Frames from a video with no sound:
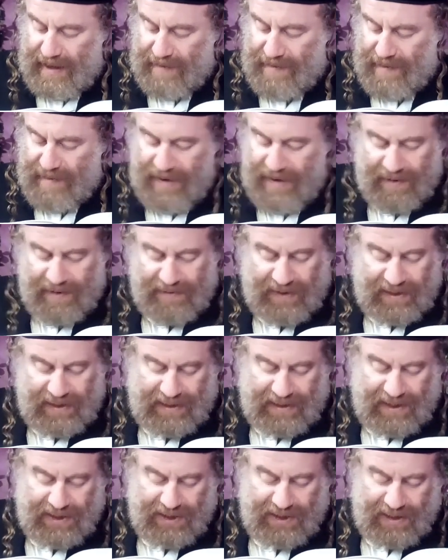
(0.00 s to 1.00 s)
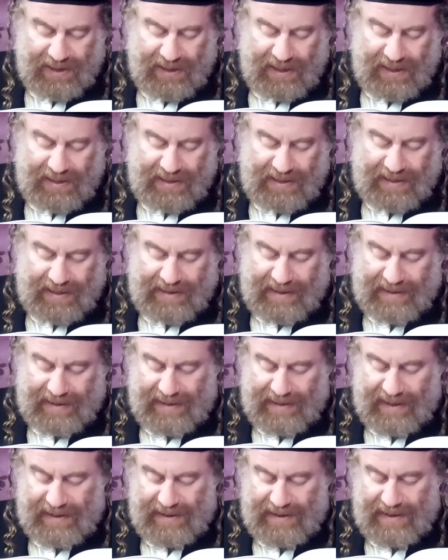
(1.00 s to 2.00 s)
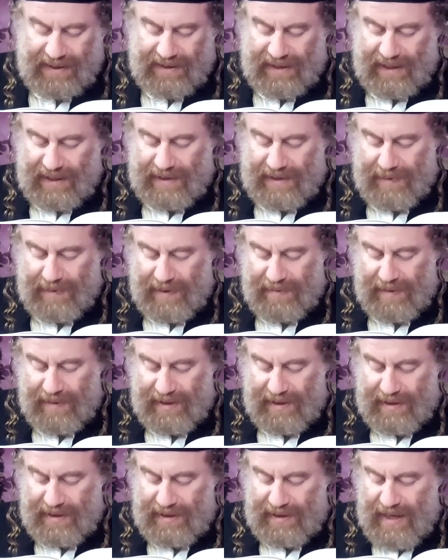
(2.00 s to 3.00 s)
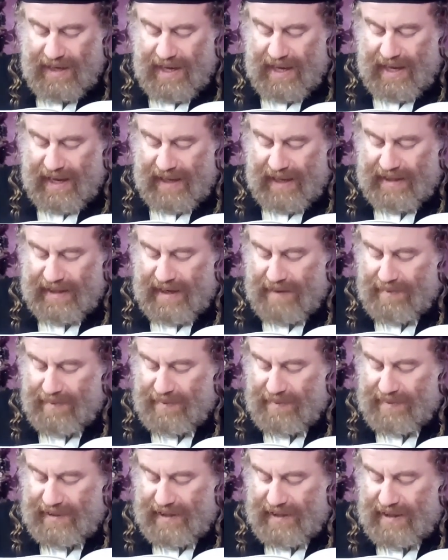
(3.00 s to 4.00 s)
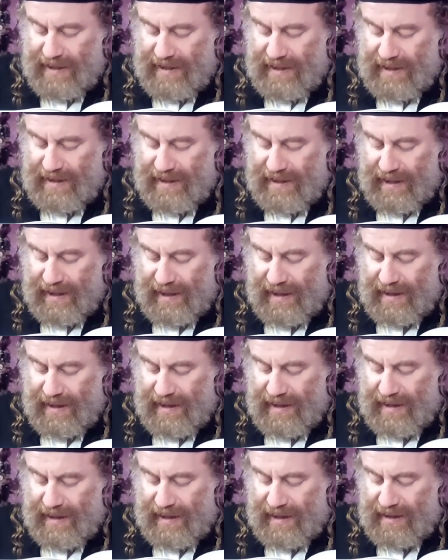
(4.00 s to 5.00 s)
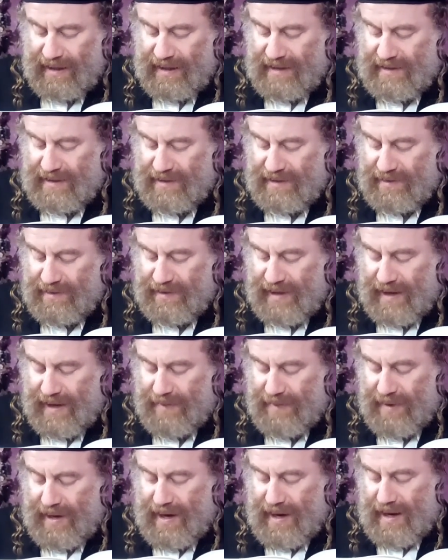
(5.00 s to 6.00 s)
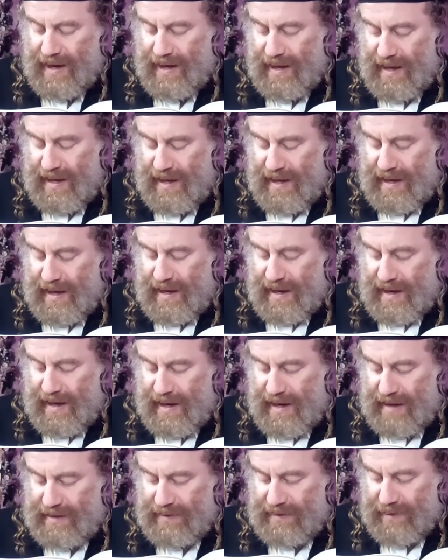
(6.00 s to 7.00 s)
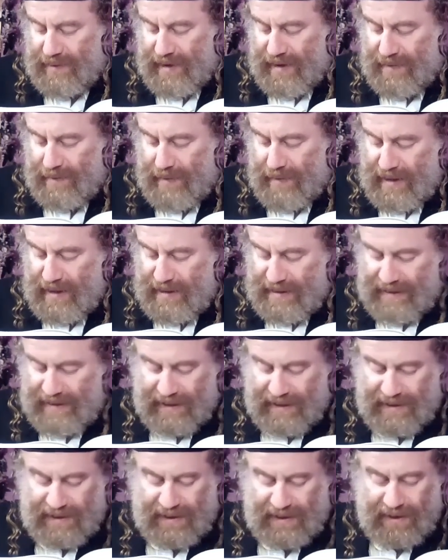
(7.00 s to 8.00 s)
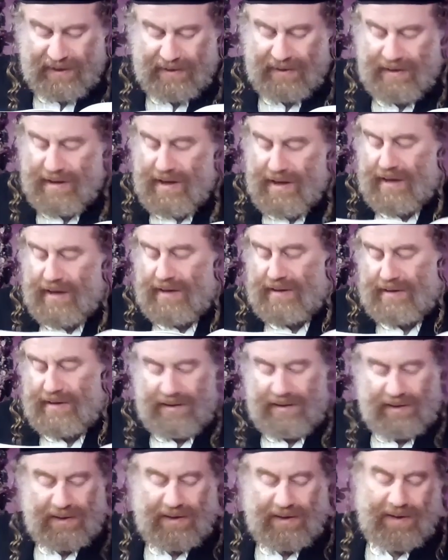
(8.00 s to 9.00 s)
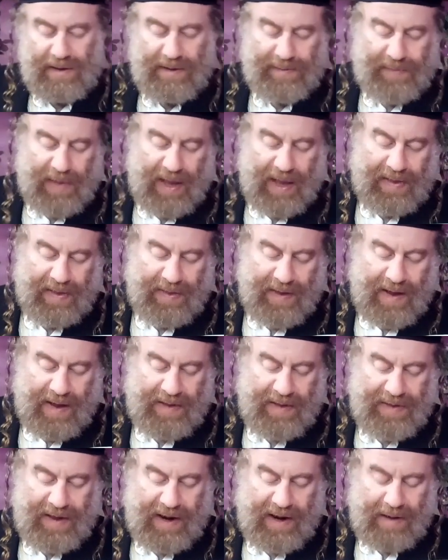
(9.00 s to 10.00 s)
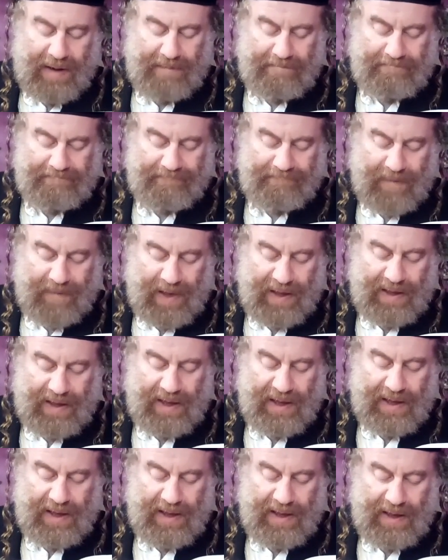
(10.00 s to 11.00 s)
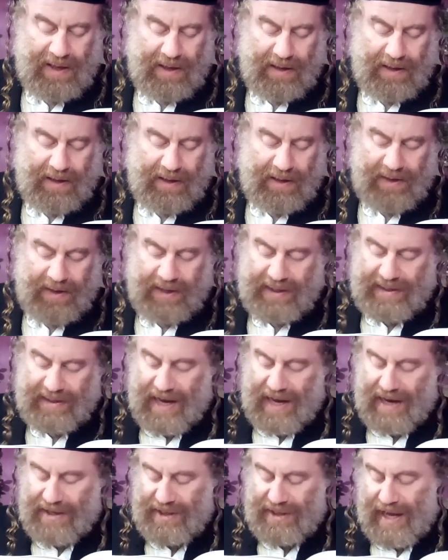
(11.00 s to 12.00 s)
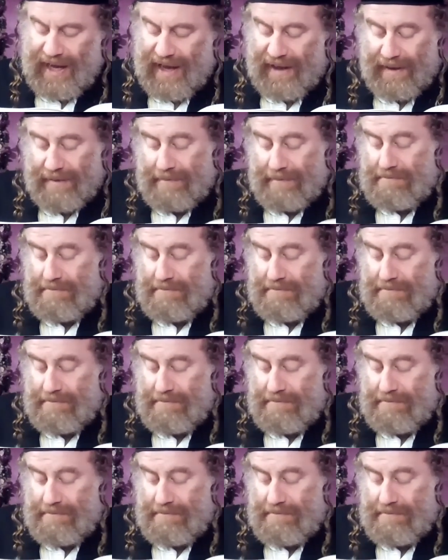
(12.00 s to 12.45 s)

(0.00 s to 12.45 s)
However, if the teacher needs his assistance, it is permitted. And Rambam stated in Hilchot Talmud Torah uh, twenty-one sixteen. So, and uh, there um, the, there is actually, I,